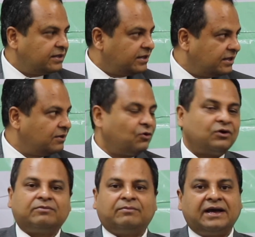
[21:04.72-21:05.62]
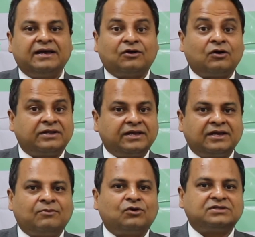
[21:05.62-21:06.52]
thinking about buying, not thinking
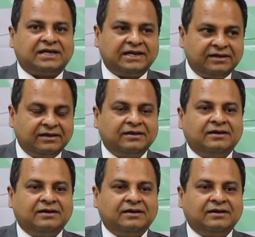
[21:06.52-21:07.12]
about selling.